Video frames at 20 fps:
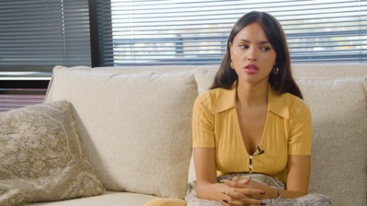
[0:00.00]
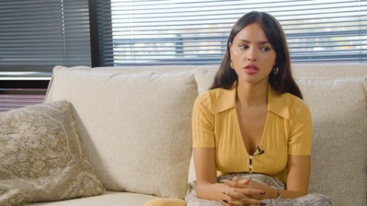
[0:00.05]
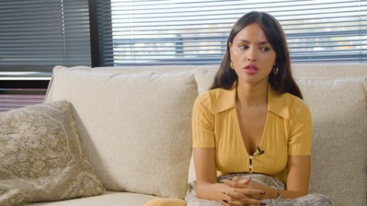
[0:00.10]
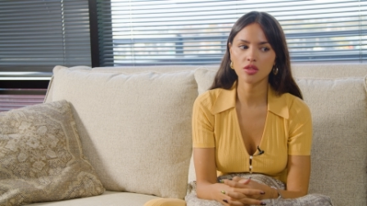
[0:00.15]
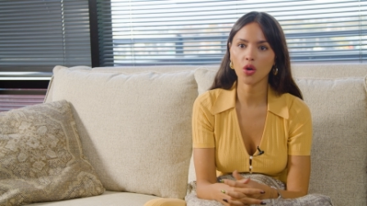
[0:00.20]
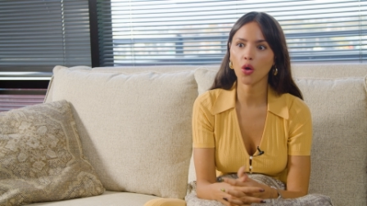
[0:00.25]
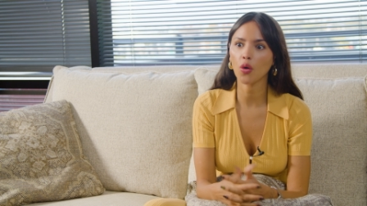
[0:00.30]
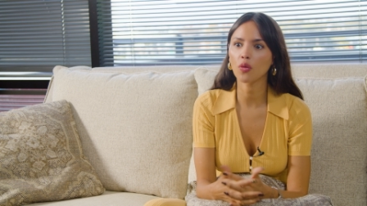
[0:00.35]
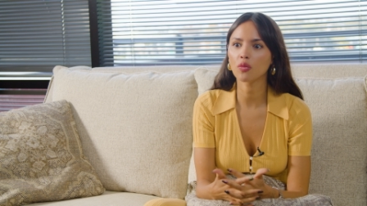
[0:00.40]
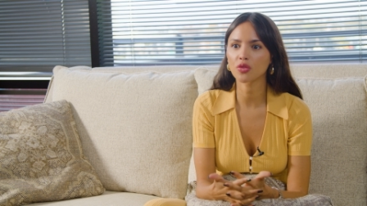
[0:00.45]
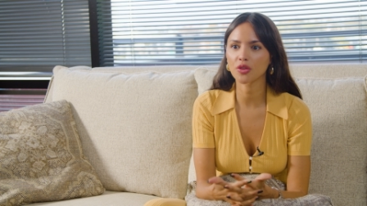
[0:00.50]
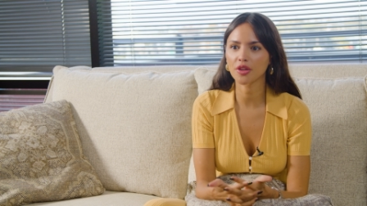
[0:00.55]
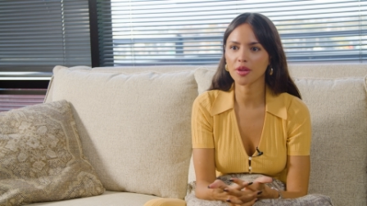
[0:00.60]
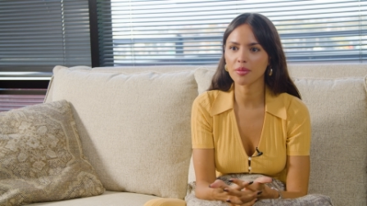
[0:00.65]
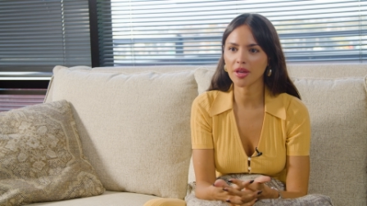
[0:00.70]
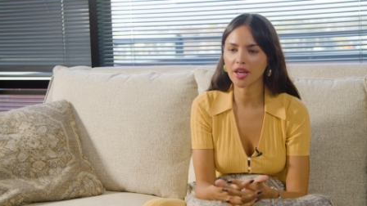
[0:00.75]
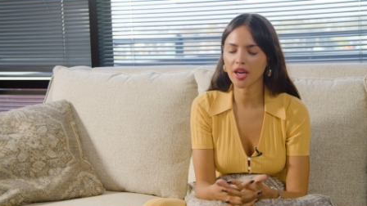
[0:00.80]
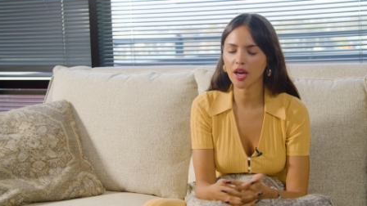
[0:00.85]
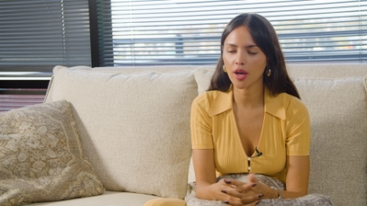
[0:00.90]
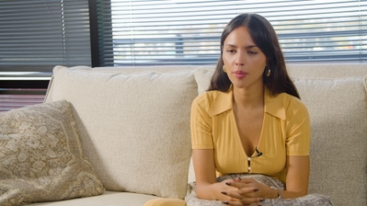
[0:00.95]
to hopefully
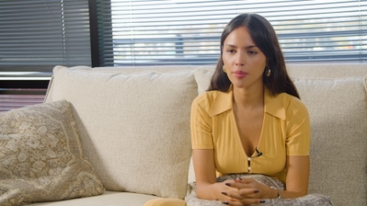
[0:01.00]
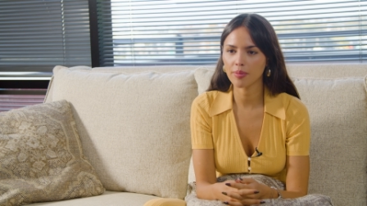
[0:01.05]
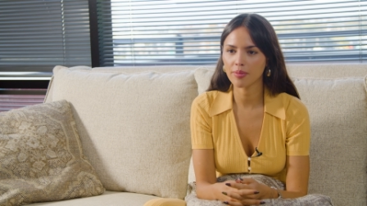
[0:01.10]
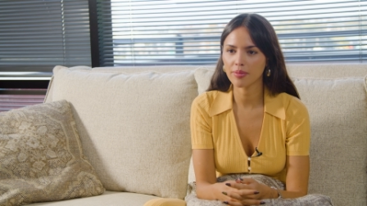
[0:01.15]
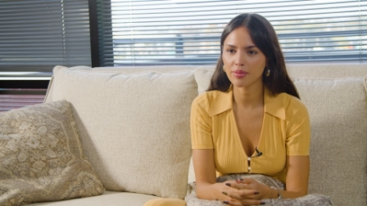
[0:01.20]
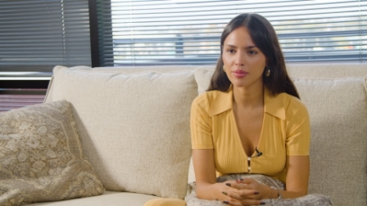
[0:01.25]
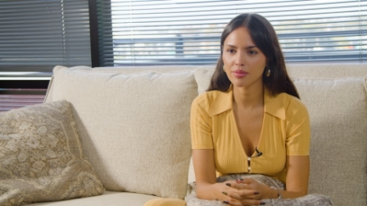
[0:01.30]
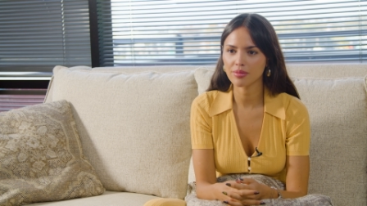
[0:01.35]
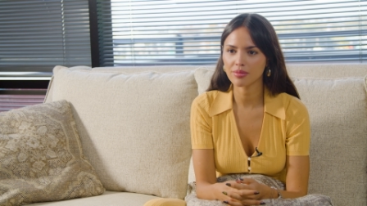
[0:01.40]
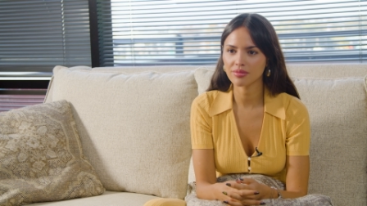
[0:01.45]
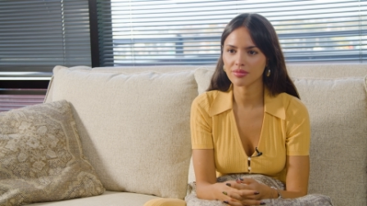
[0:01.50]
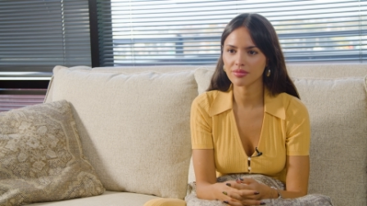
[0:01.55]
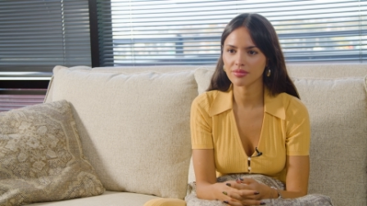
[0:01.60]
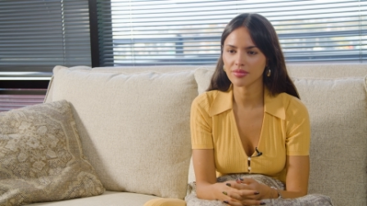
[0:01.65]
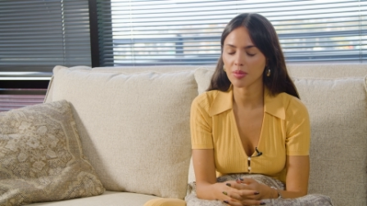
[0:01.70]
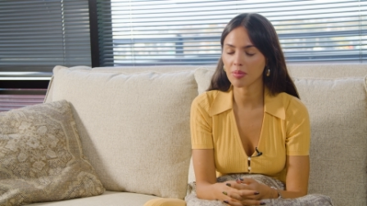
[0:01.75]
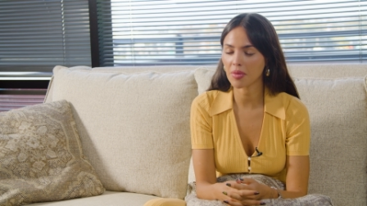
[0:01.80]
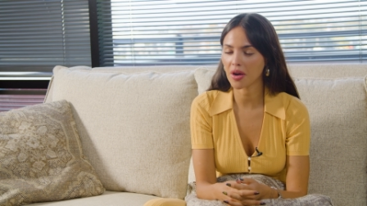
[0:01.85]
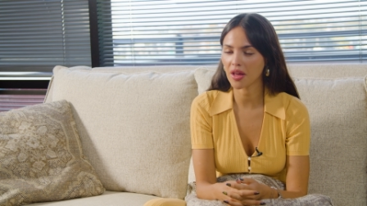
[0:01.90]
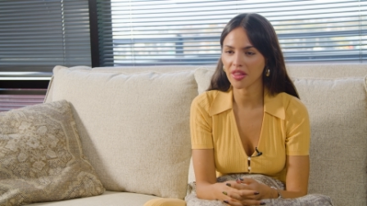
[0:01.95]
become
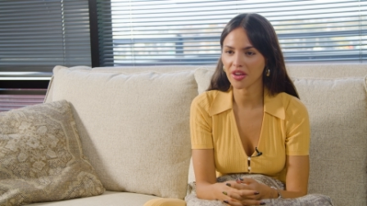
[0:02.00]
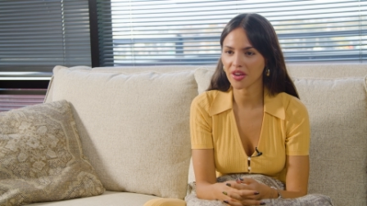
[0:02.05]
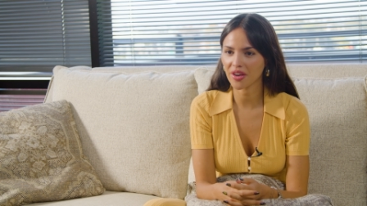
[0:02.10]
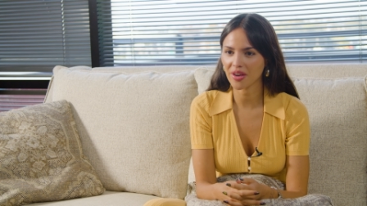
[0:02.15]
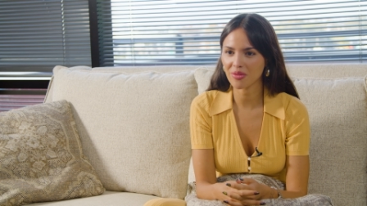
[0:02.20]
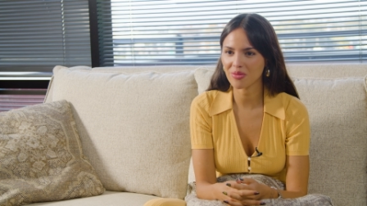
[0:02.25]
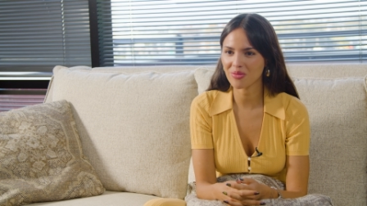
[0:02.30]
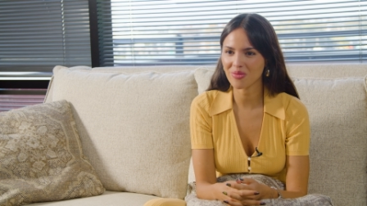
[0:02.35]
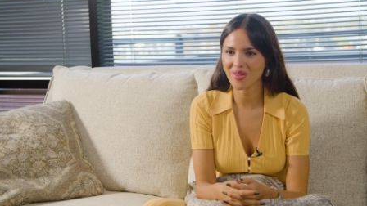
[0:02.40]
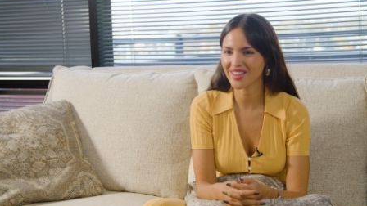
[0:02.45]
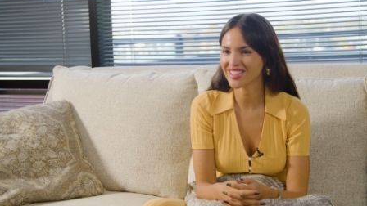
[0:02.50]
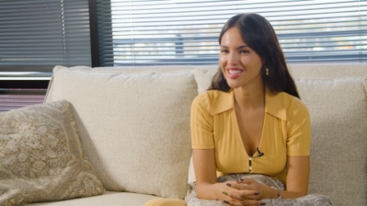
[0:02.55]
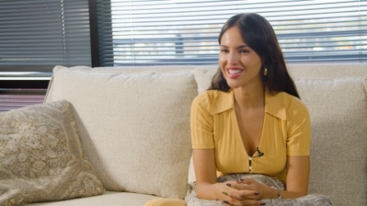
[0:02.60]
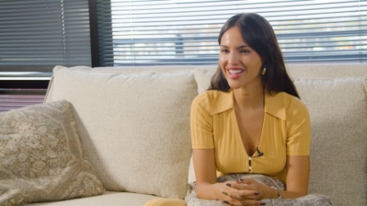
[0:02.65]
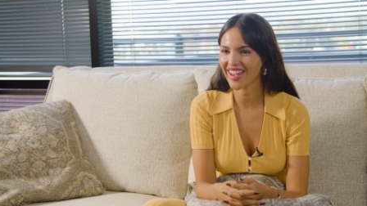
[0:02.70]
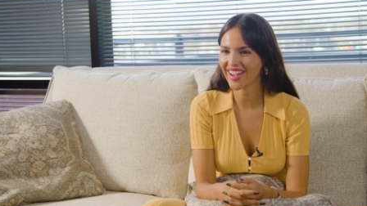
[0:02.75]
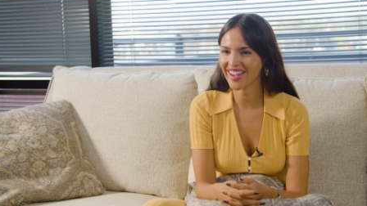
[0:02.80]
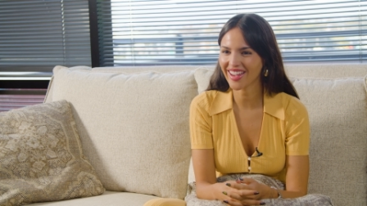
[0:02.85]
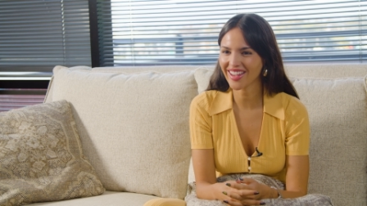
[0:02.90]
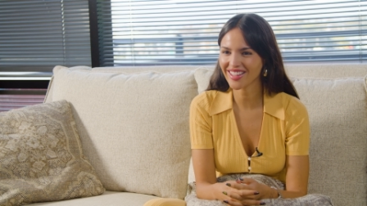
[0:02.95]
a mother one
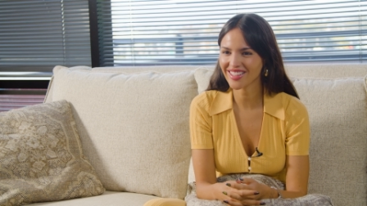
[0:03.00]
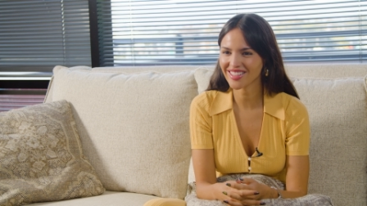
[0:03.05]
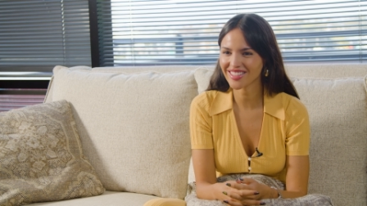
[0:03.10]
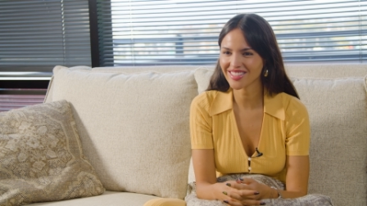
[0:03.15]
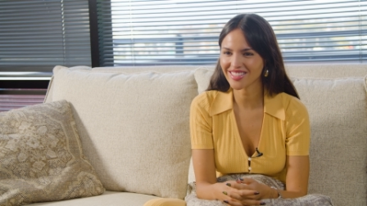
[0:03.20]
day,